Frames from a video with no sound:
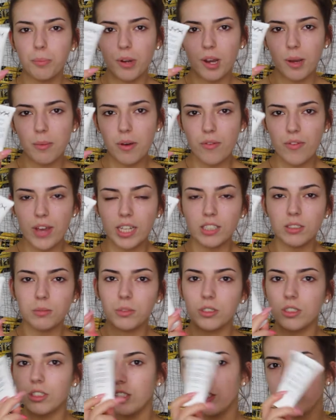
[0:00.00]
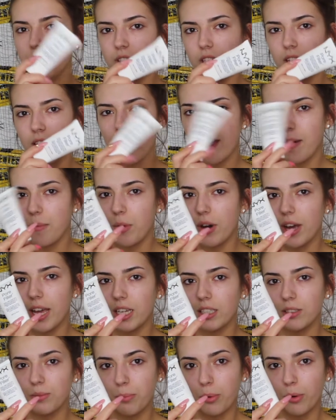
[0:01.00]
prime my face I'm going to use the
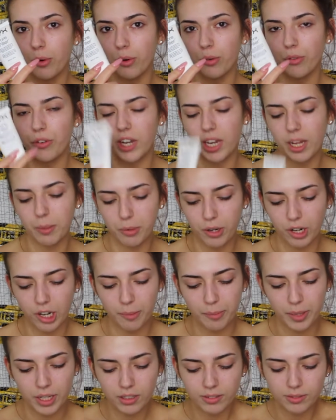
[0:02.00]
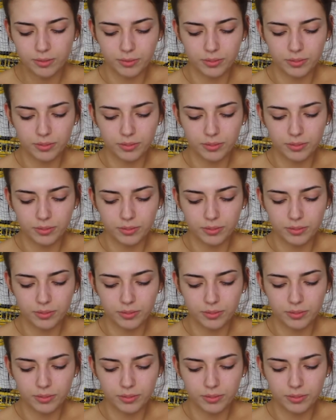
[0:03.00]
NYX Pore Filler Primer.